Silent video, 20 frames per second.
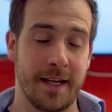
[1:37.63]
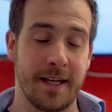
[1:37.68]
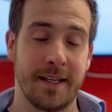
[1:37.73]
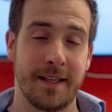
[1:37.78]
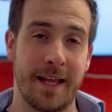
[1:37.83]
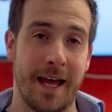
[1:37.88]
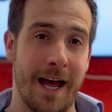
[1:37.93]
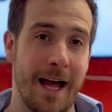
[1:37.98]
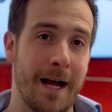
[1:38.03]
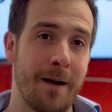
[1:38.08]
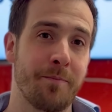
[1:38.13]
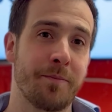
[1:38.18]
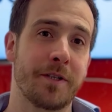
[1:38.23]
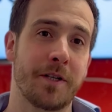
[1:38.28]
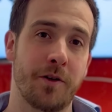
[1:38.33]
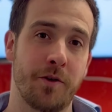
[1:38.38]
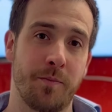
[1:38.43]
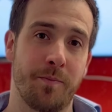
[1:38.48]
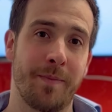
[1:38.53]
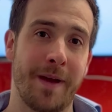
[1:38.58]
the
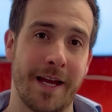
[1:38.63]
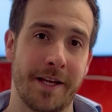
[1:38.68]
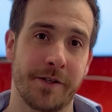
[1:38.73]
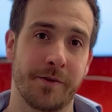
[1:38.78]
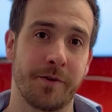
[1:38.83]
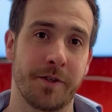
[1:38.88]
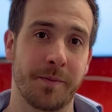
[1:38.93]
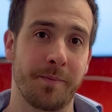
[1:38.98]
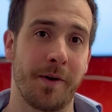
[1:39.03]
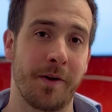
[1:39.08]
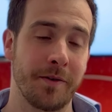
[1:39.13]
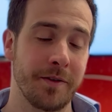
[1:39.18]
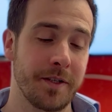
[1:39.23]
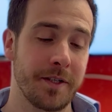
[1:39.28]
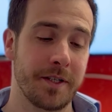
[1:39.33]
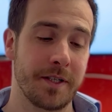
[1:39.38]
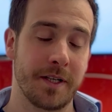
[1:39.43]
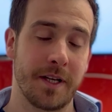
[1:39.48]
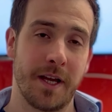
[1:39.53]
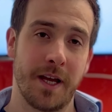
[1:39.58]
absolute best
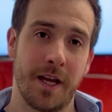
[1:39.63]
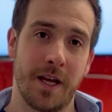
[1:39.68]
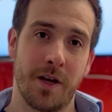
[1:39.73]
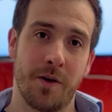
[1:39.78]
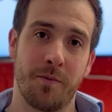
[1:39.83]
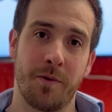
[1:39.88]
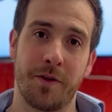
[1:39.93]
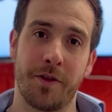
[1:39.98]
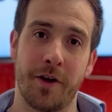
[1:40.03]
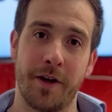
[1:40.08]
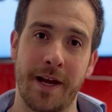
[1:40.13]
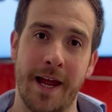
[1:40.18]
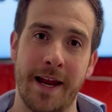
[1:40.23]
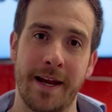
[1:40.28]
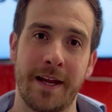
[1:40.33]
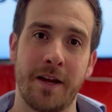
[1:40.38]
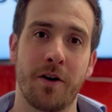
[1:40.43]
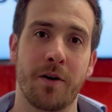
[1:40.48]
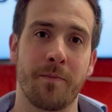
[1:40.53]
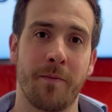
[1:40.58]
response without
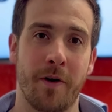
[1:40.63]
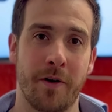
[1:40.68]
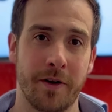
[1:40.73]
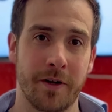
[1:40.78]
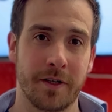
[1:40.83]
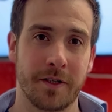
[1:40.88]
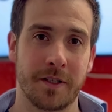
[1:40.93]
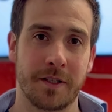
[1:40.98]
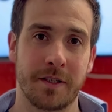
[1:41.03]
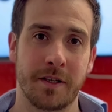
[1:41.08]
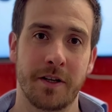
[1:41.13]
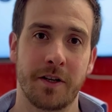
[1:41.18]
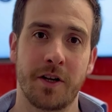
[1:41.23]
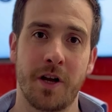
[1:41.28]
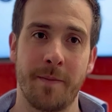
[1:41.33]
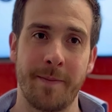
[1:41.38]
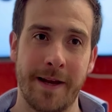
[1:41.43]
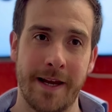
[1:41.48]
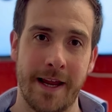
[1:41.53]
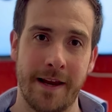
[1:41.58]
any harmonics
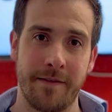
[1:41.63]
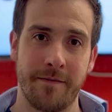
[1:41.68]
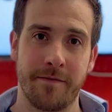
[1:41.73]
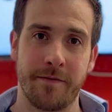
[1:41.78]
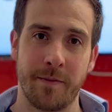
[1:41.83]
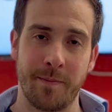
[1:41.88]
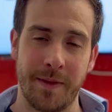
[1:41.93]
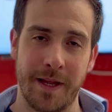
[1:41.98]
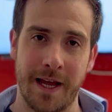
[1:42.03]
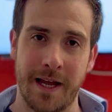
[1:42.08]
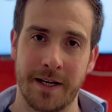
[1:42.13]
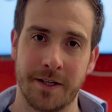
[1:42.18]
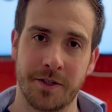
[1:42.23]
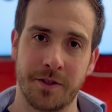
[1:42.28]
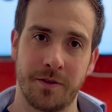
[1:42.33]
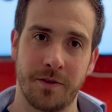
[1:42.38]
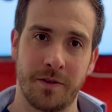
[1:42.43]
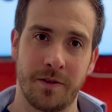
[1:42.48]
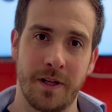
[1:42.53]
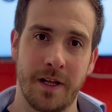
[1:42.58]
coming in from the
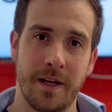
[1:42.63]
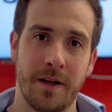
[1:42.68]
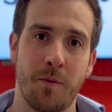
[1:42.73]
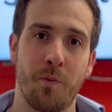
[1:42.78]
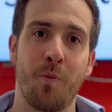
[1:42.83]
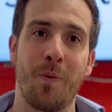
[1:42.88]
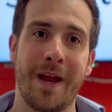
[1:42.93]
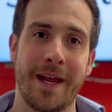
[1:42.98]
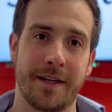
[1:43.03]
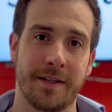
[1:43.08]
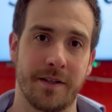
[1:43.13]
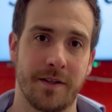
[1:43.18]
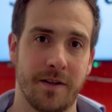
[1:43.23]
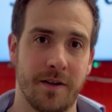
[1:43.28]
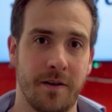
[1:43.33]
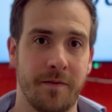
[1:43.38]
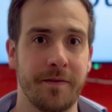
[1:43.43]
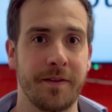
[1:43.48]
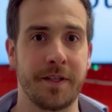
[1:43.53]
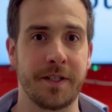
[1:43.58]
actual weight
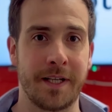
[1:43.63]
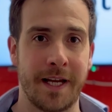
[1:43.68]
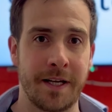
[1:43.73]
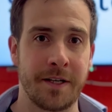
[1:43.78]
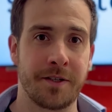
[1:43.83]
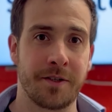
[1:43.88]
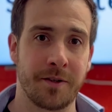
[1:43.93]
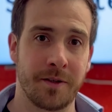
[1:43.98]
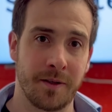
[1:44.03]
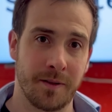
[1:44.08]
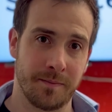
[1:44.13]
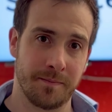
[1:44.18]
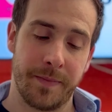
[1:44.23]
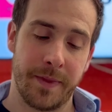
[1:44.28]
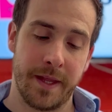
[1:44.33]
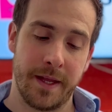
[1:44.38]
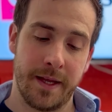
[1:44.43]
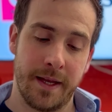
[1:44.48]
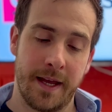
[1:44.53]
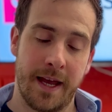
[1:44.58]
of the sensor.
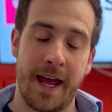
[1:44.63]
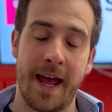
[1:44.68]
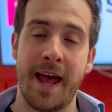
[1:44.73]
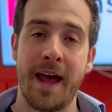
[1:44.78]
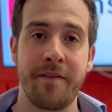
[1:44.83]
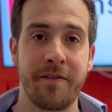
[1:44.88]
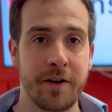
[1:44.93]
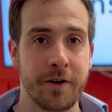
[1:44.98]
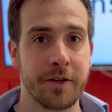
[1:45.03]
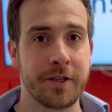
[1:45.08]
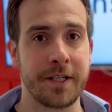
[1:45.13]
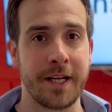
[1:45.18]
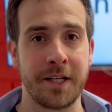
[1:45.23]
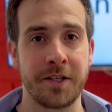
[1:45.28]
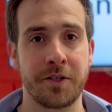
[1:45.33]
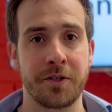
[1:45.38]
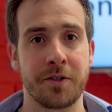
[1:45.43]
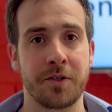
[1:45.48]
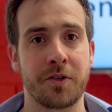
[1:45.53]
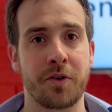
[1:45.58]
A heavier
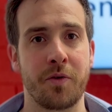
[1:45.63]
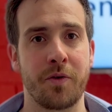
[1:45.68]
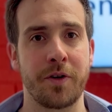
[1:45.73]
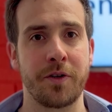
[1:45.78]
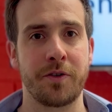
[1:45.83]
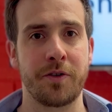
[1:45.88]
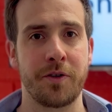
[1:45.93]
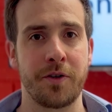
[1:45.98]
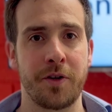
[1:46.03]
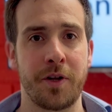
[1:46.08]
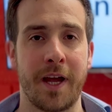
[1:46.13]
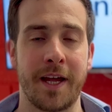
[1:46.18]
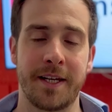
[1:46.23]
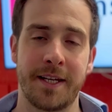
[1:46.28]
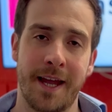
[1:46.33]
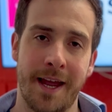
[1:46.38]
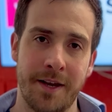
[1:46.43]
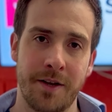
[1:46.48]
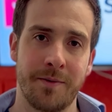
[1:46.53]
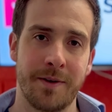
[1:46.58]
sensor is going to
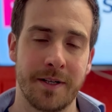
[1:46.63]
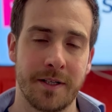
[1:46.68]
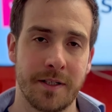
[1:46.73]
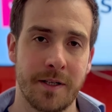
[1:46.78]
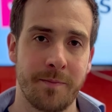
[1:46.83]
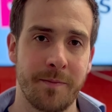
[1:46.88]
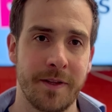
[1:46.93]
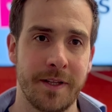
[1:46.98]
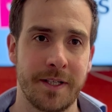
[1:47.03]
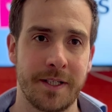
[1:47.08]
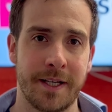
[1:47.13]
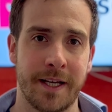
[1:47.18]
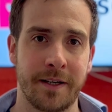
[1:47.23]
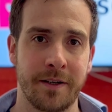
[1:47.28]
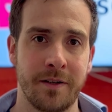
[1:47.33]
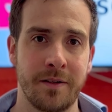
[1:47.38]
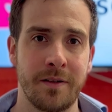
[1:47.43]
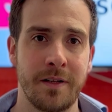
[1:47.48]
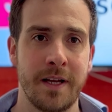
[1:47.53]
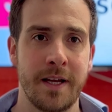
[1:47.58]
attenuate some of the
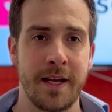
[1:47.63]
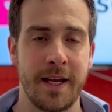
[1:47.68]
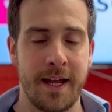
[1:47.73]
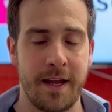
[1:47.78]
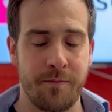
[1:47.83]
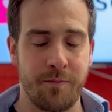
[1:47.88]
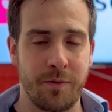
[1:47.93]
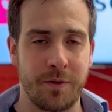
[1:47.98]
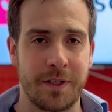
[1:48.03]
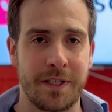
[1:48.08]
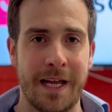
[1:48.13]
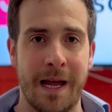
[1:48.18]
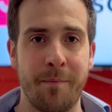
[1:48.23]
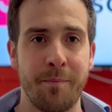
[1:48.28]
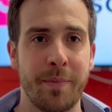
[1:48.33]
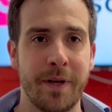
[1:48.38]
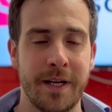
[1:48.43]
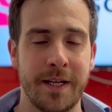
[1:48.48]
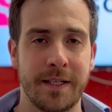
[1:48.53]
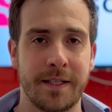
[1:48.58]
signal, it will
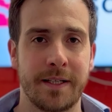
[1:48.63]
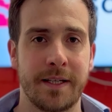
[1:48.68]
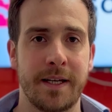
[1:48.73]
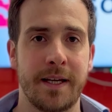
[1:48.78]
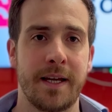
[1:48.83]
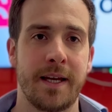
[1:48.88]
dampen it,